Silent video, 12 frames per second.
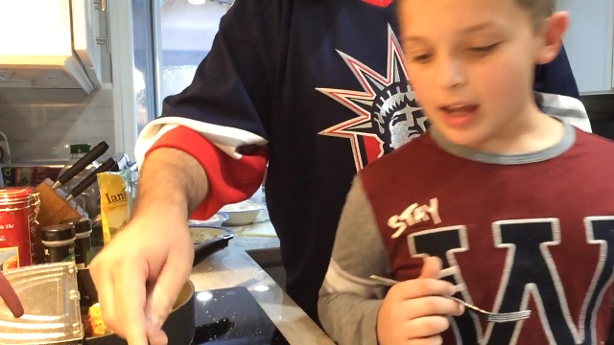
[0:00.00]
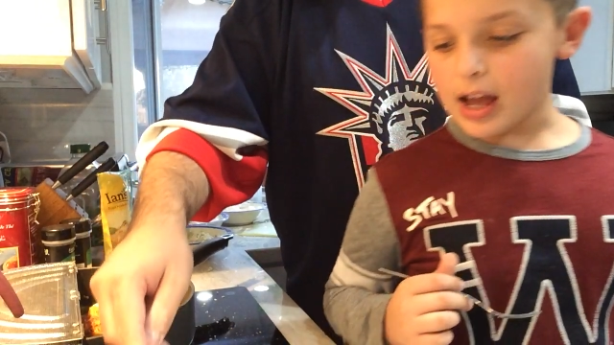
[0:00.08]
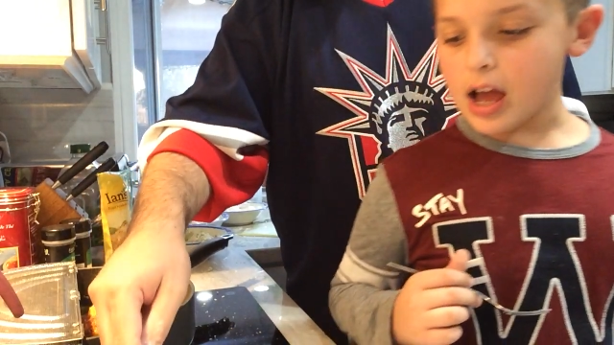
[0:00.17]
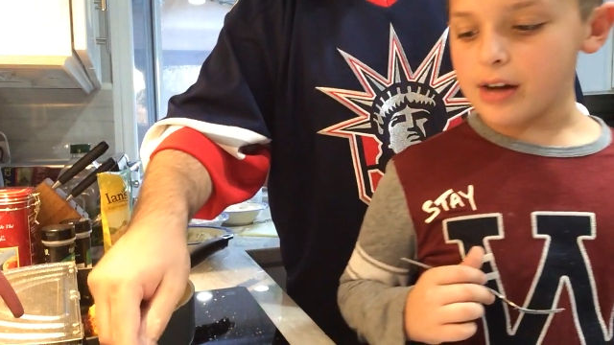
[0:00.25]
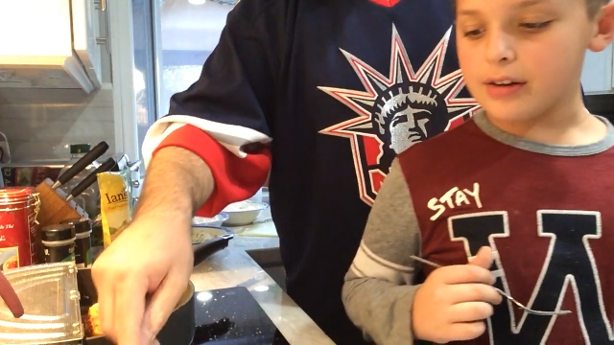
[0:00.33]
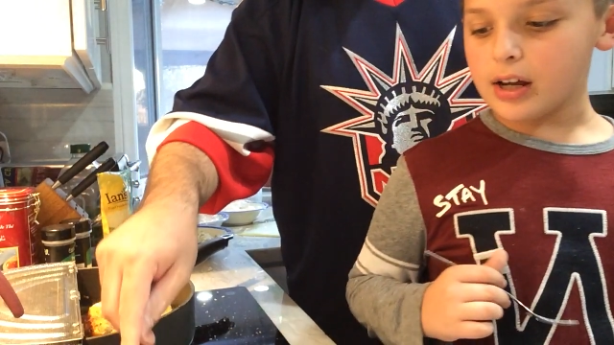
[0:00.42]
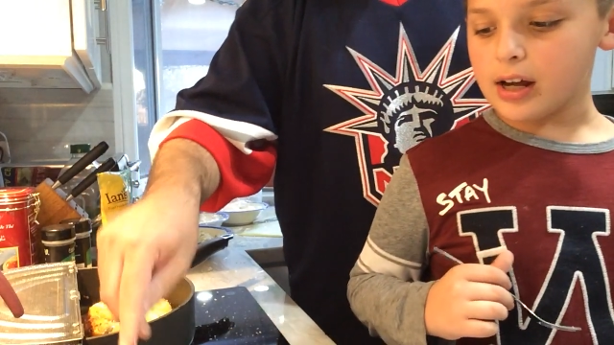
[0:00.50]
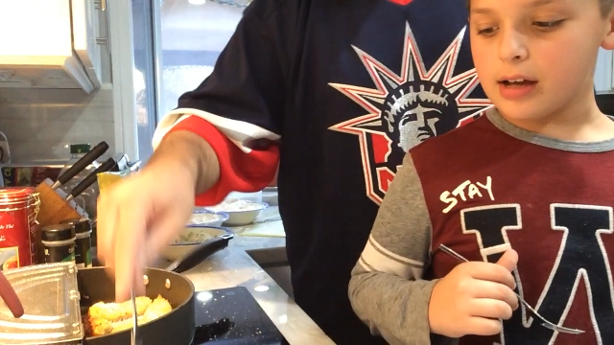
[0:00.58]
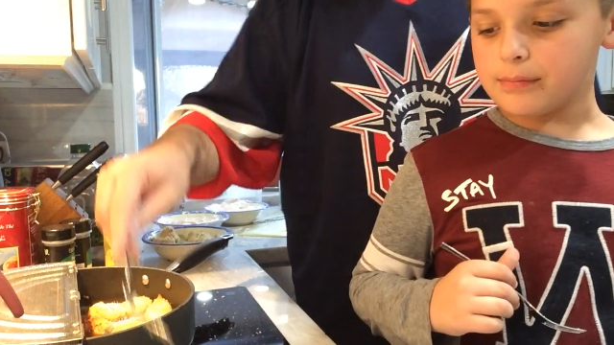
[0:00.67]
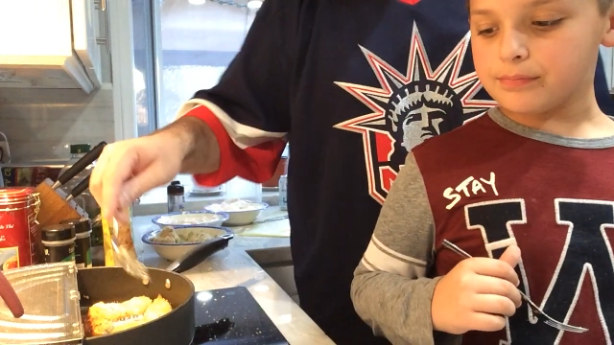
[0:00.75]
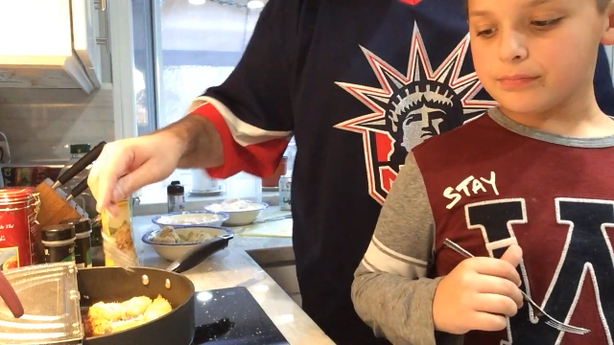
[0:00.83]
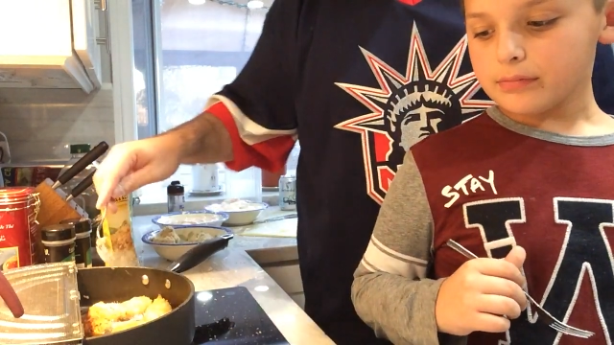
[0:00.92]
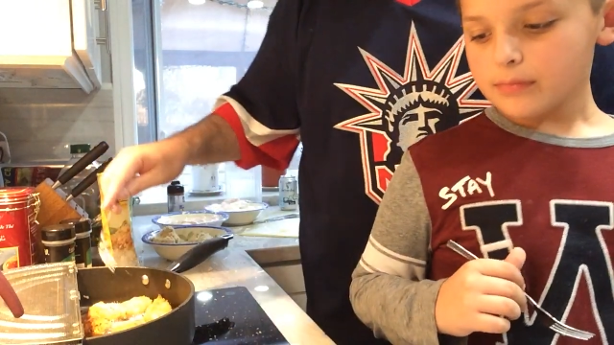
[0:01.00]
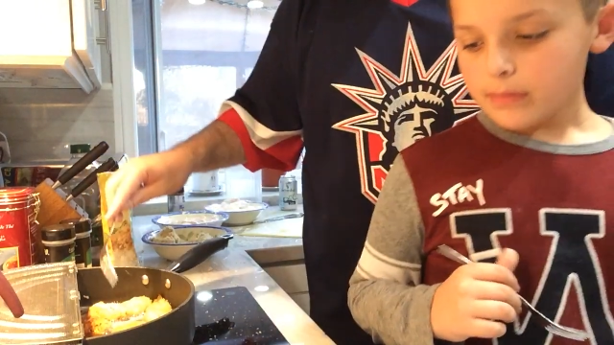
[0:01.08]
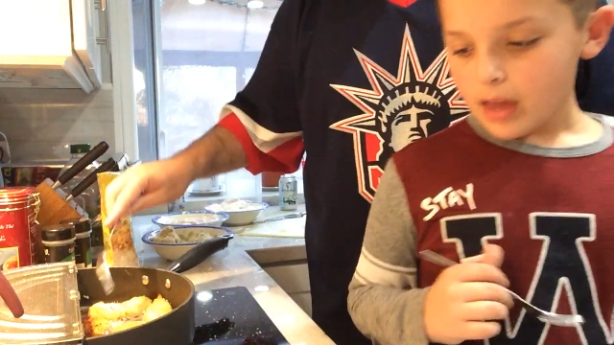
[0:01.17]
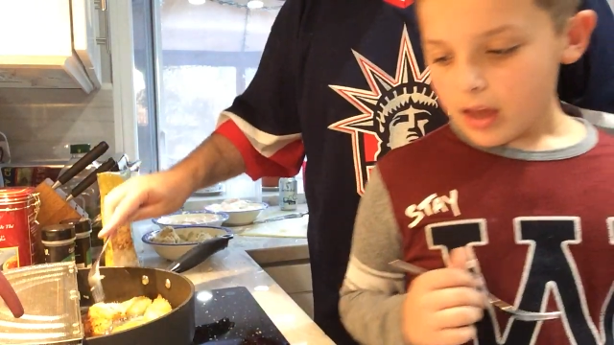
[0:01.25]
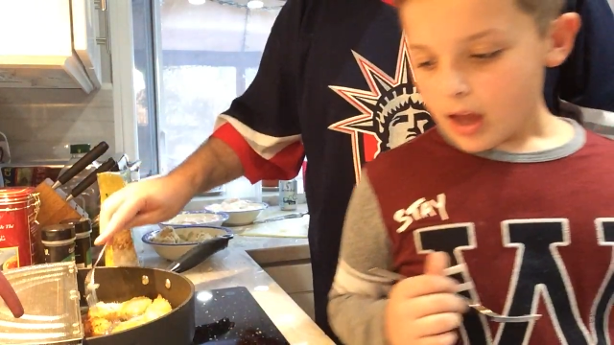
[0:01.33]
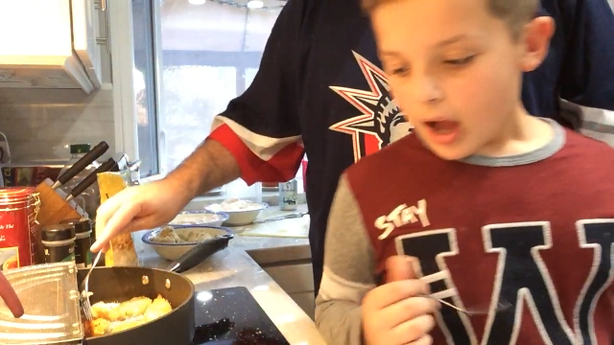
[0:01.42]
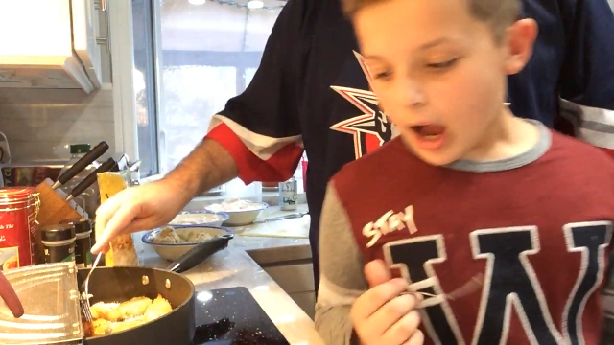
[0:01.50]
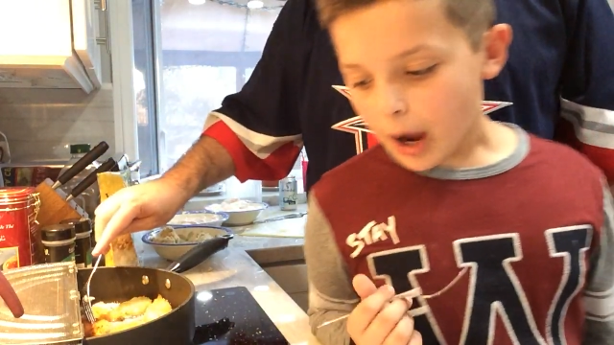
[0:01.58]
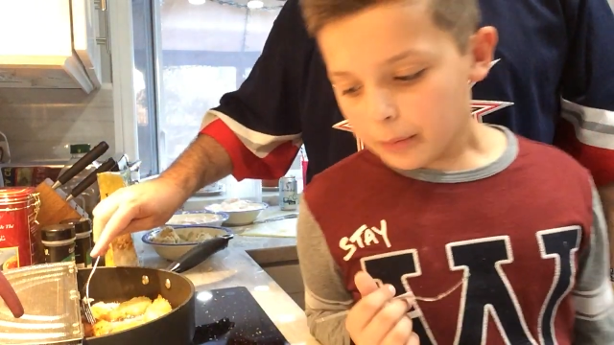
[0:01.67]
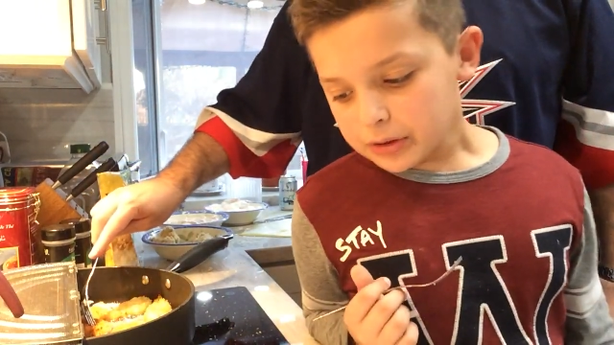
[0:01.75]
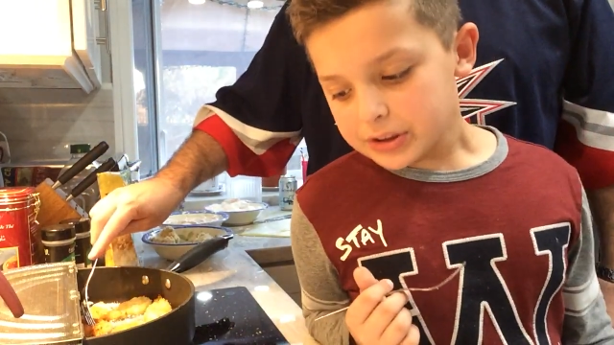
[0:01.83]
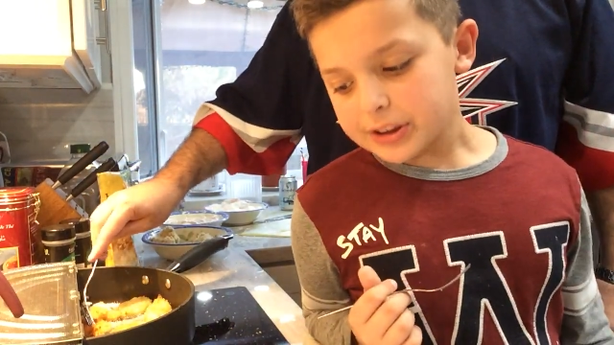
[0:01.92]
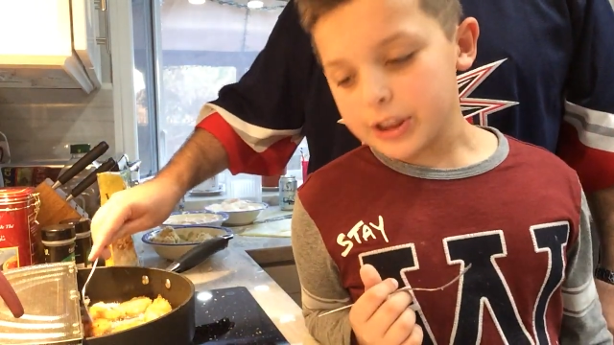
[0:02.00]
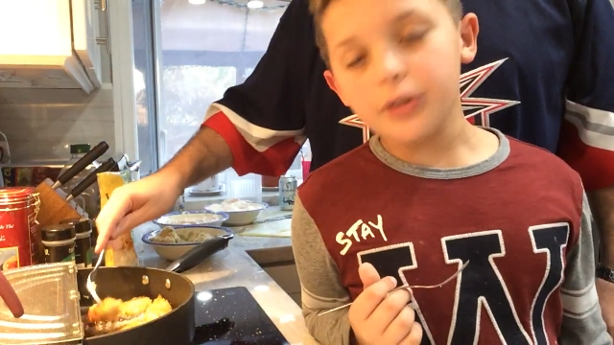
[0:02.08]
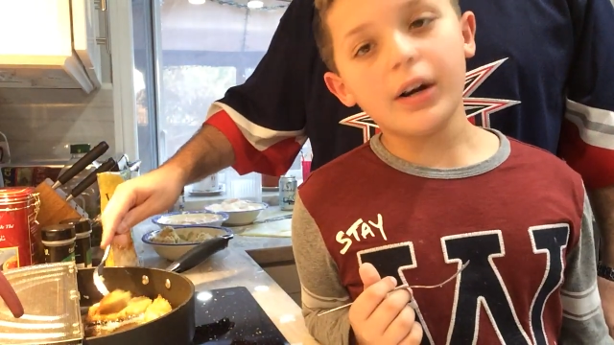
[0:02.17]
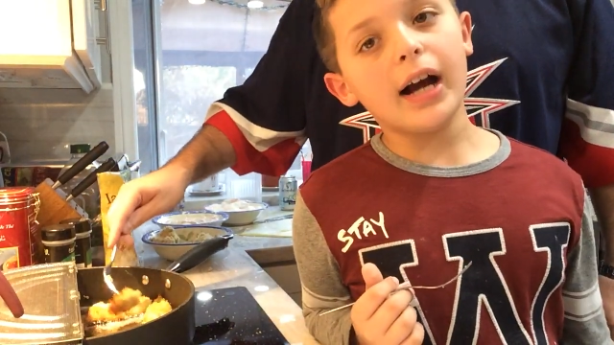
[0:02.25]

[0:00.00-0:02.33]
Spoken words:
And I will see you